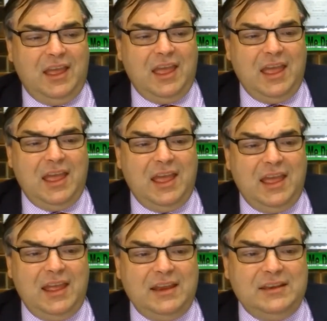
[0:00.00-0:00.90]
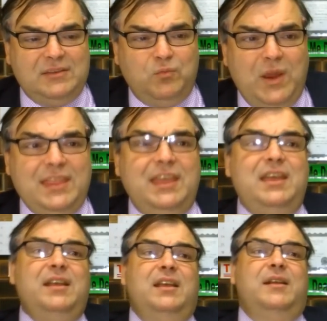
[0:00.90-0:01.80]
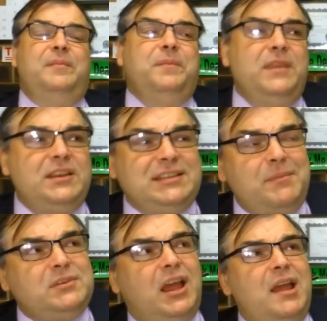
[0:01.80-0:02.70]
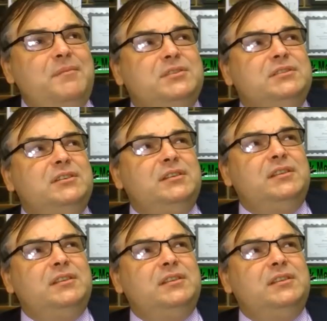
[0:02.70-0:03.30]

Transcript: And whether you know sometimes